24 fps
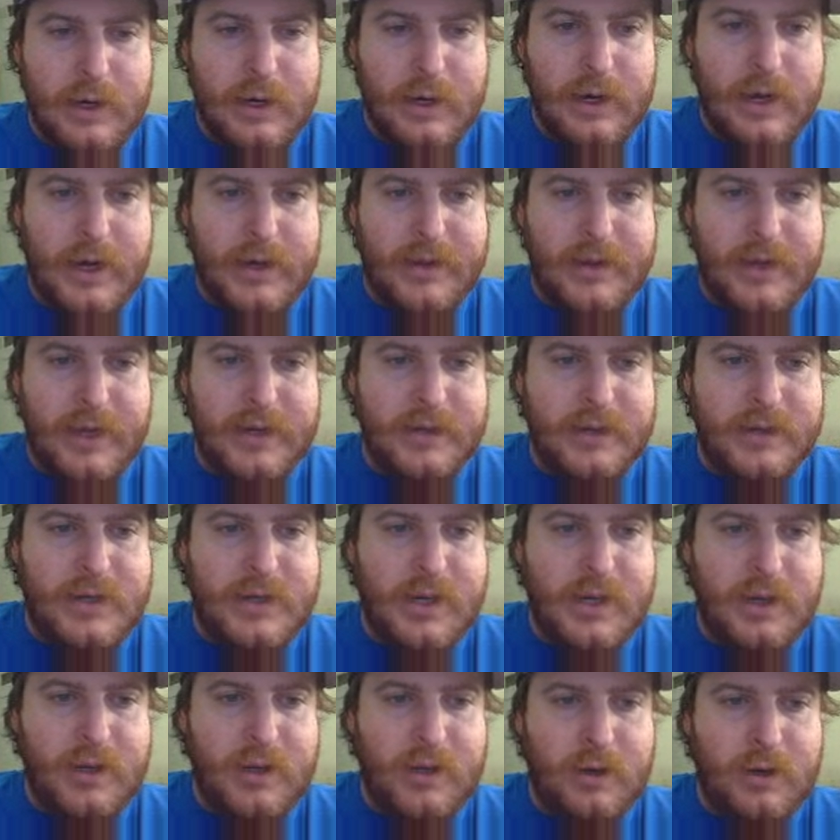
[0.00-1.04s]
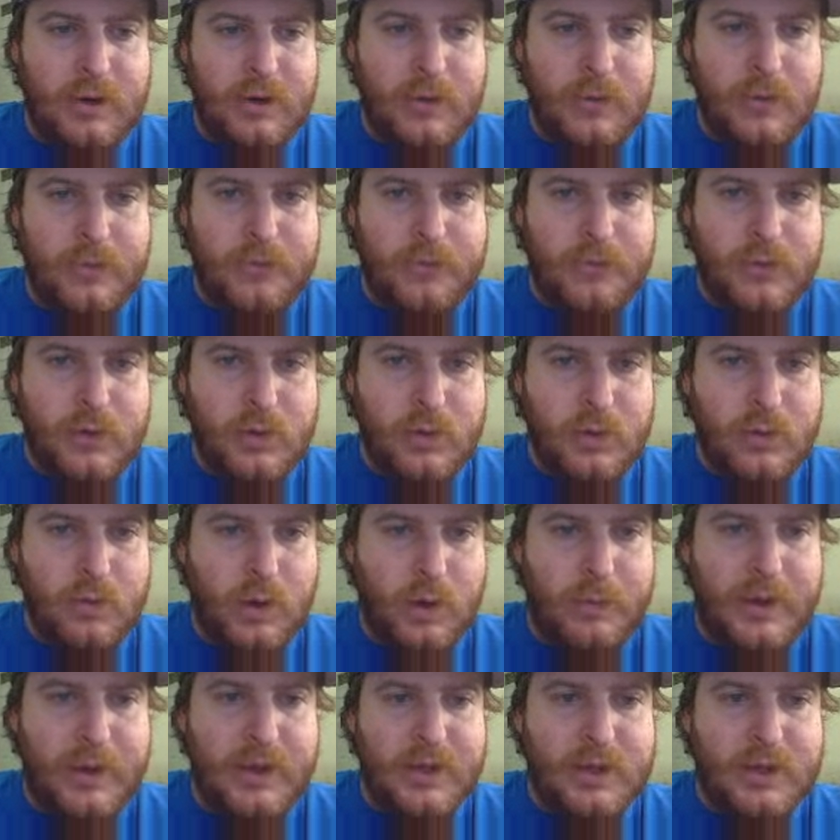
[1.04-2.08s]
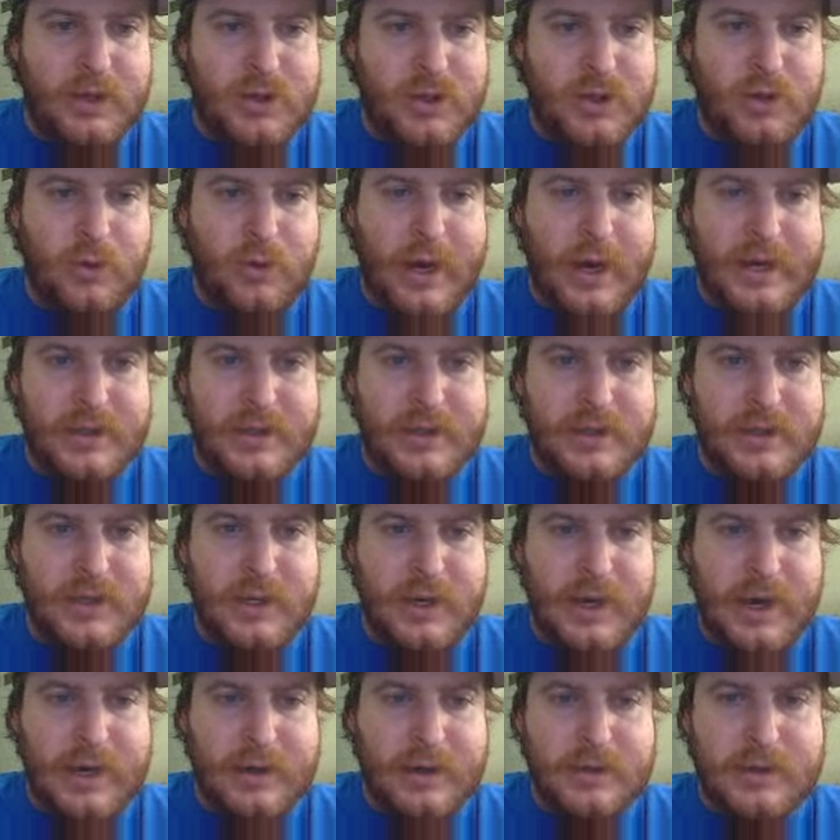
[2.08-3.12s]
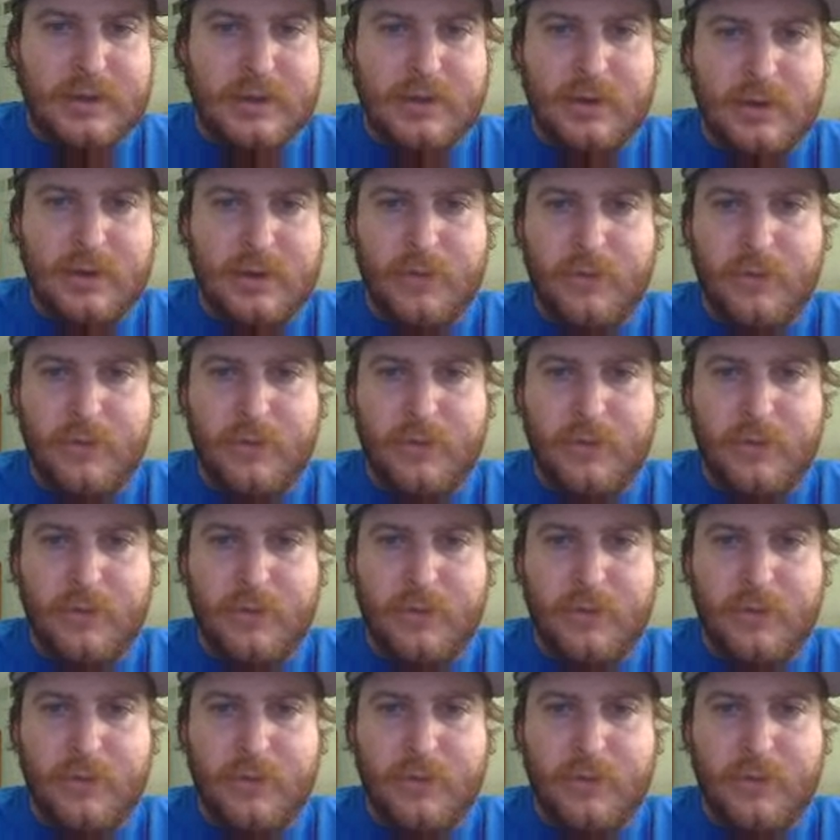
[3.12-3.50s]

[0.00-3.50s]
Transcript: And then du would be the 2x dx.